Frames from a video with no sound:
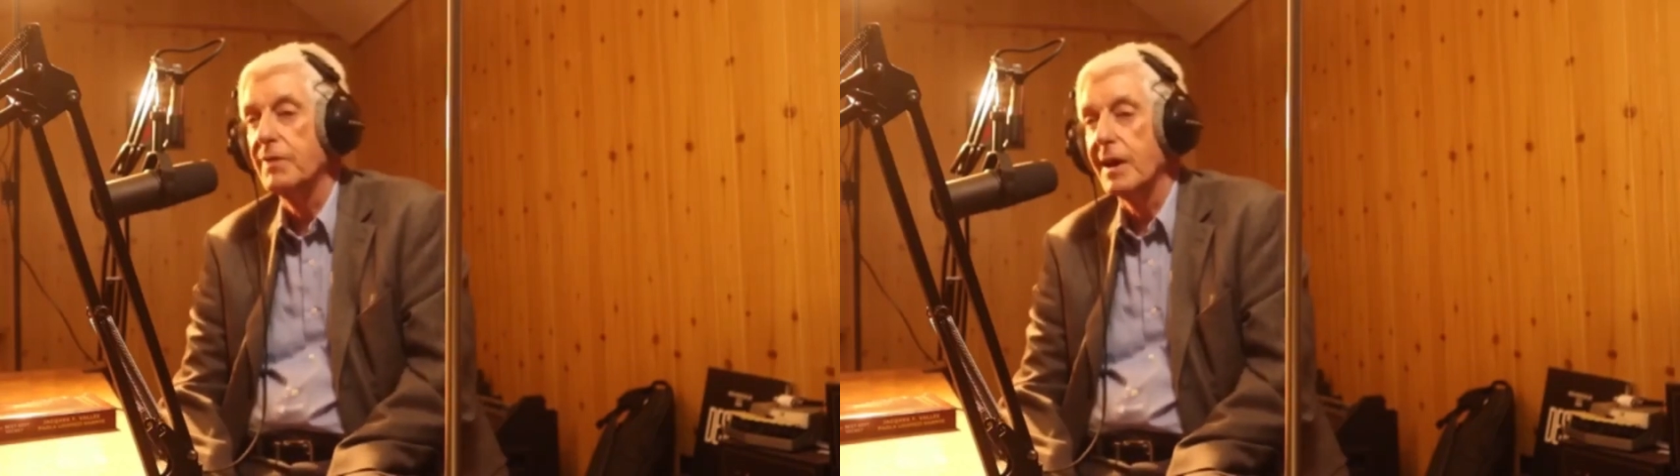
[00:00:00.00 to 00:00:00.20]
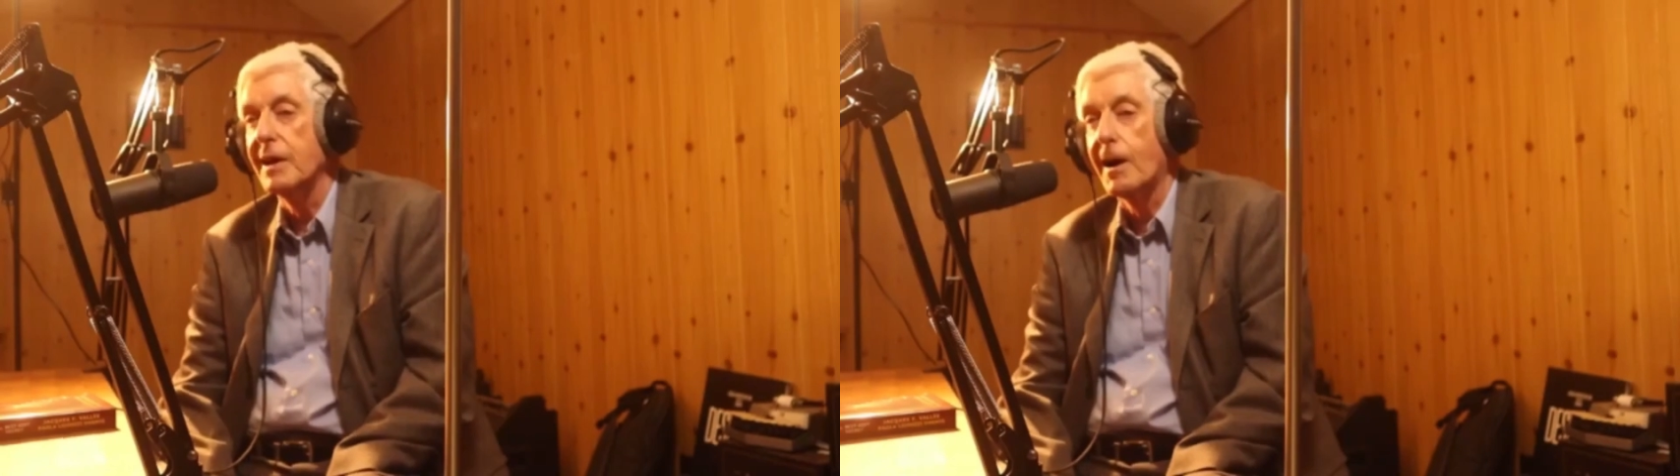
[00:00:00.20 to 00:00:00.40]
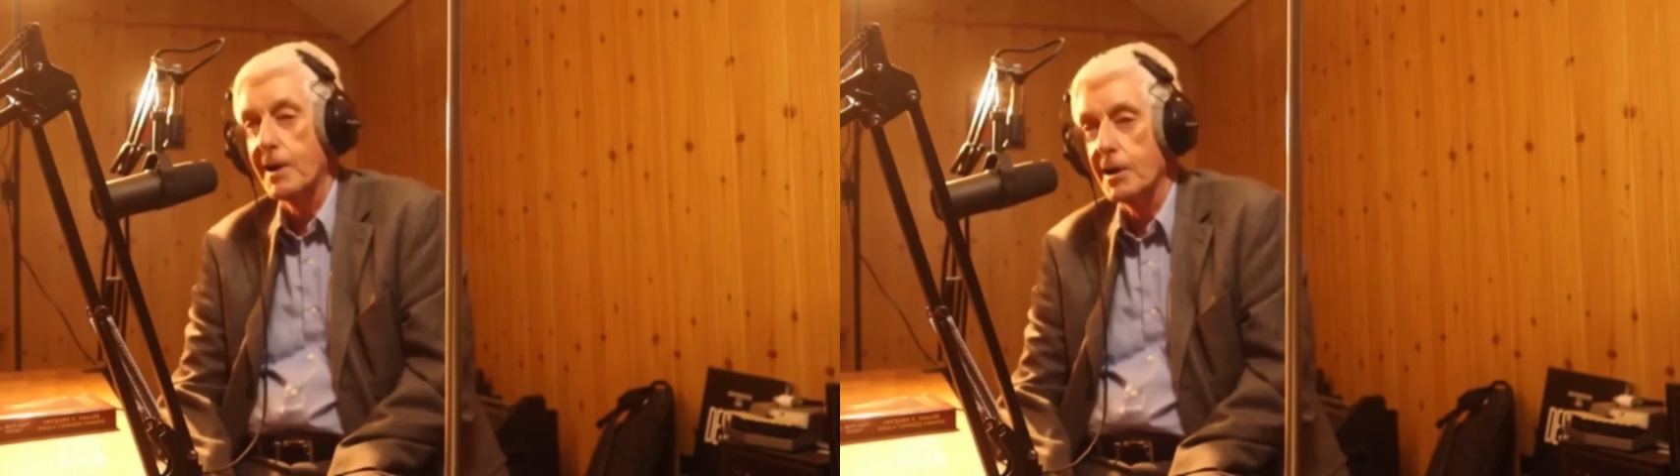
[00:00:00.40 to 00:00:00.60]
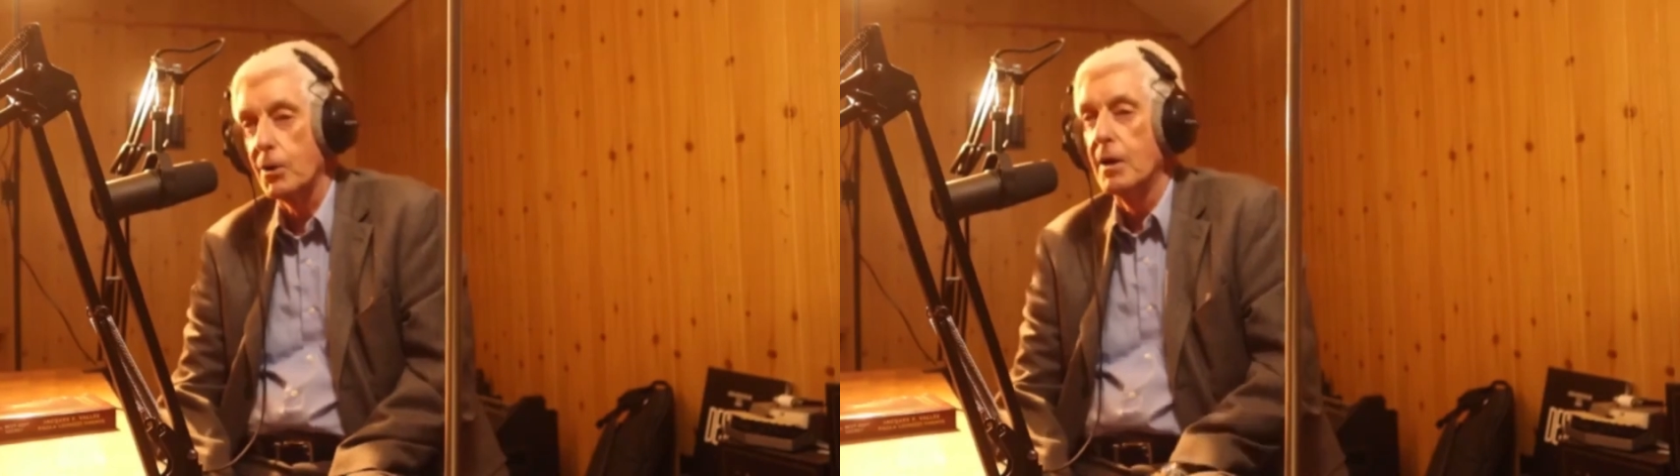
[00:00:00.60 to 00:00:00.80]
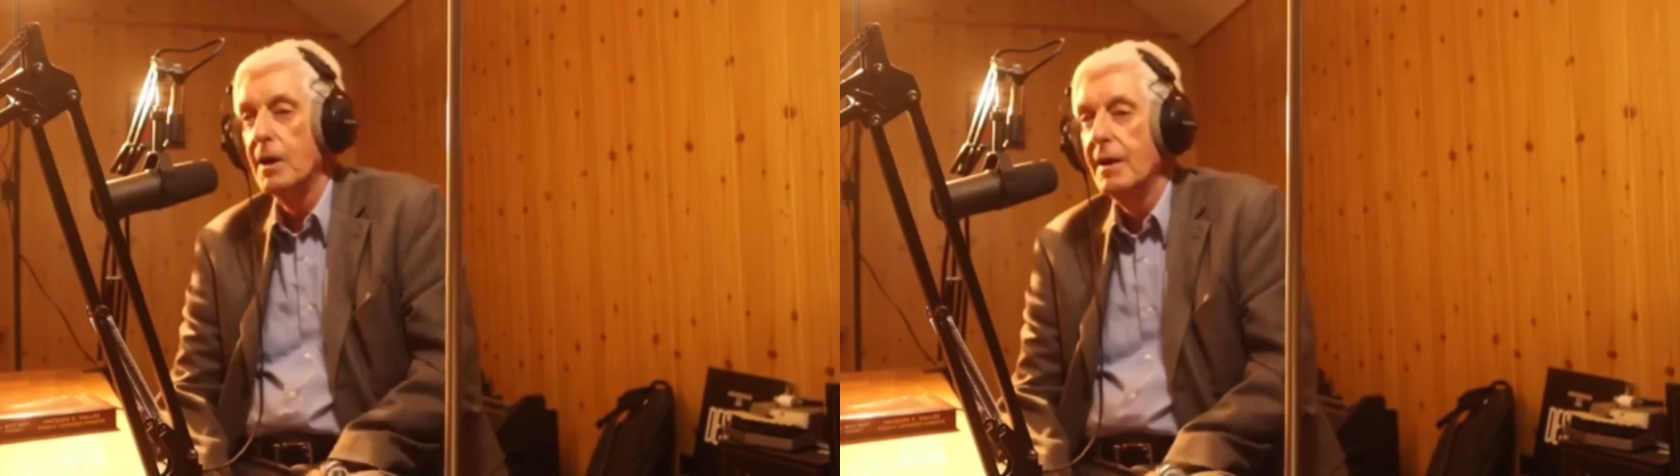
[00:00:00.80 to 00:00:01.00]
clear
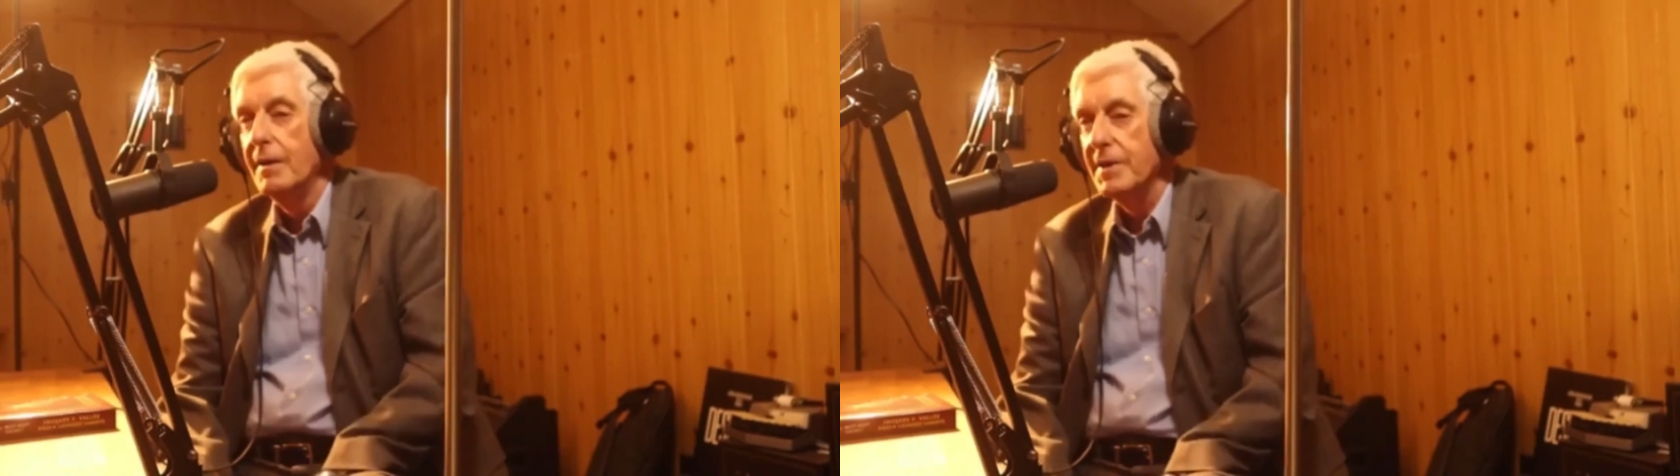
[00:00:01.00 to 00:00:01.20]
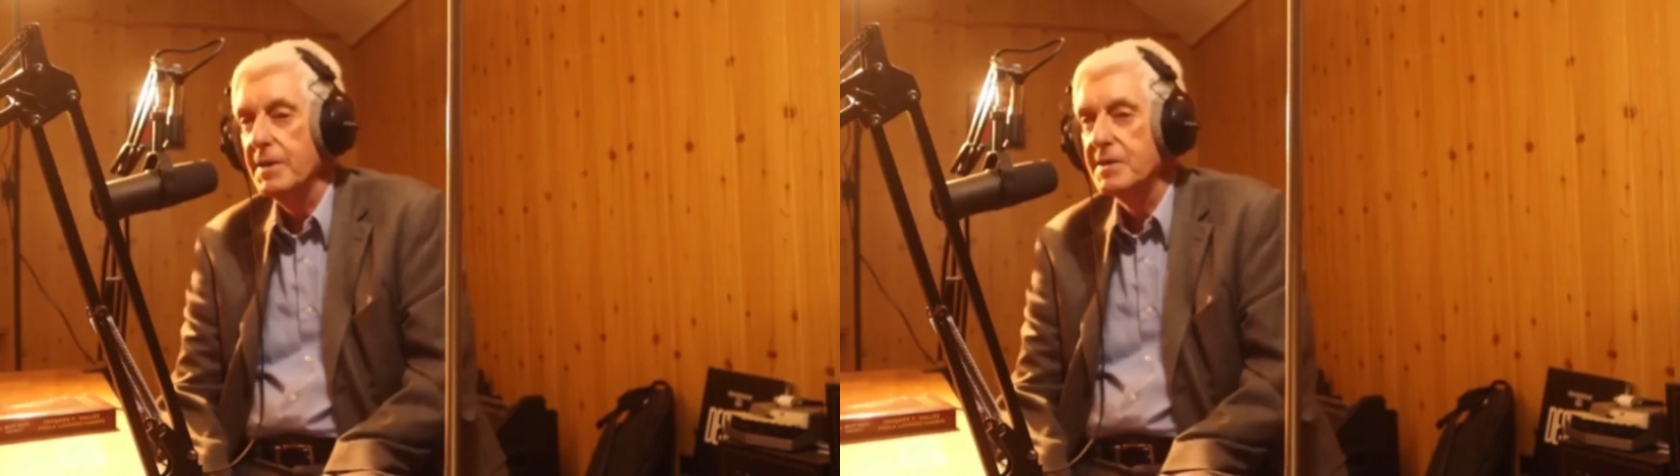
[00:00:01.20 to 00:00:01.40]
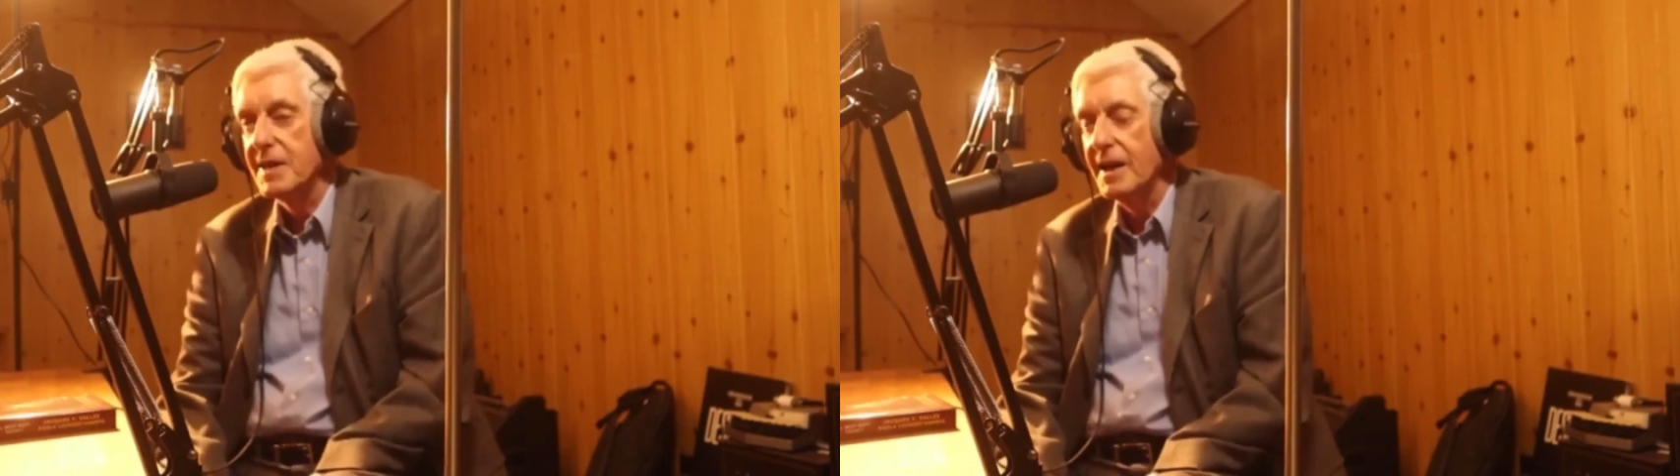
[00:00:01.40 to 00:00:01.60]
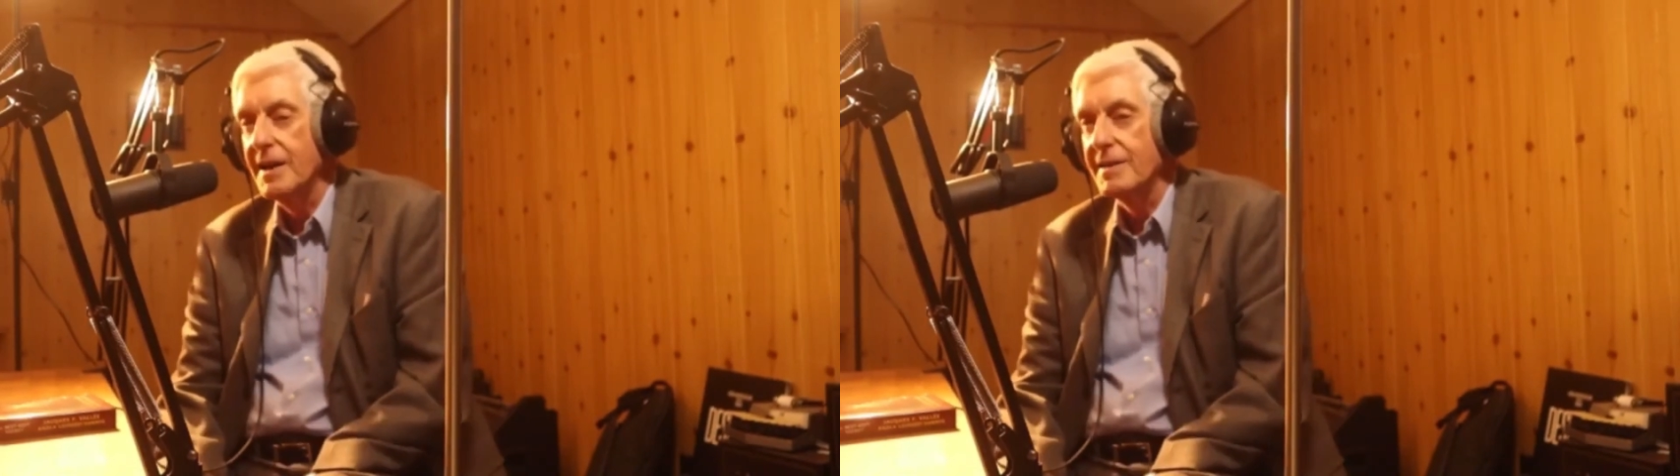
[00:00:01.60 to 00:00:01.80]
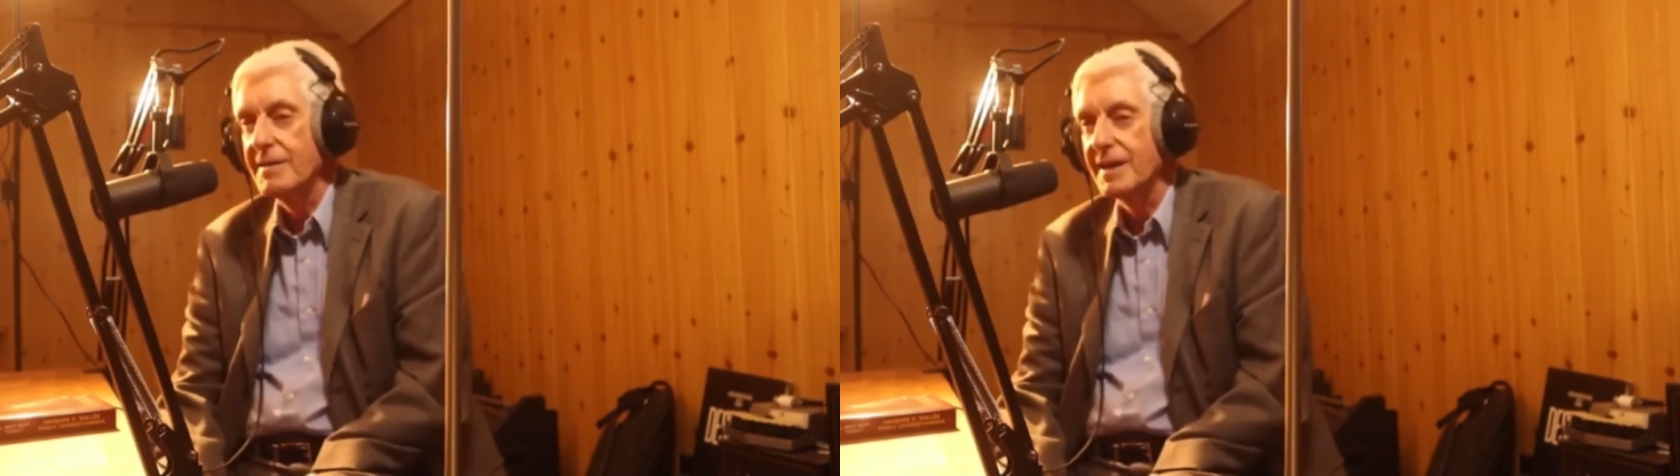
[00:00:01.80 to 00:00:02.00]
in
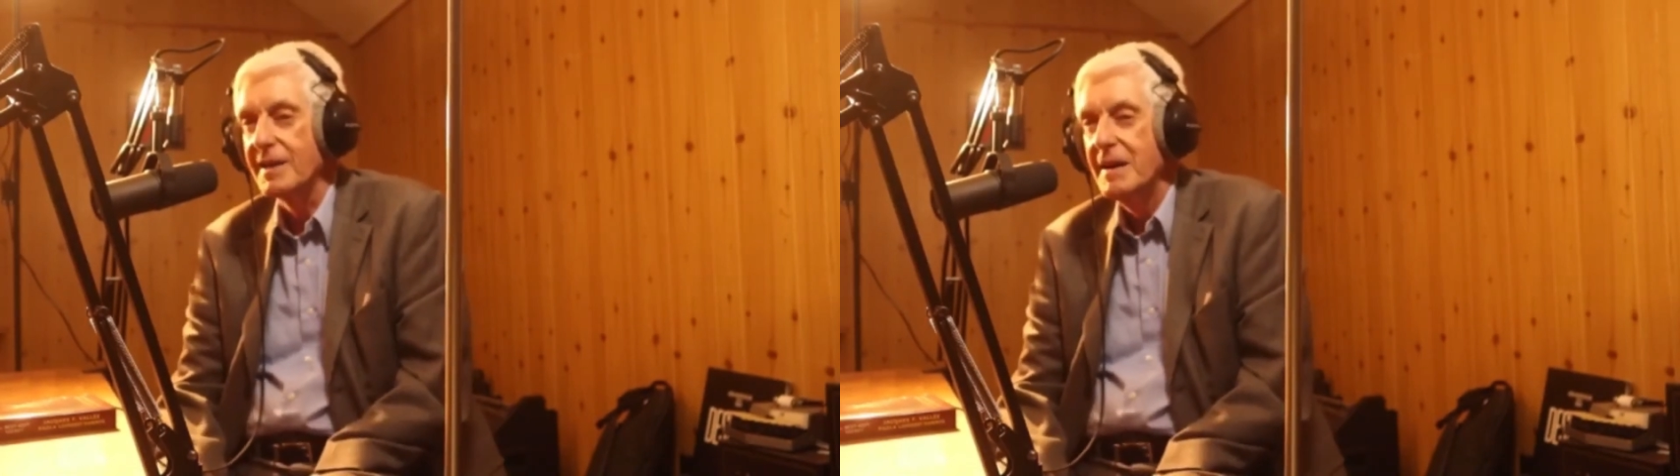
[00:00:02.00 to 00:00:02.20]
saying that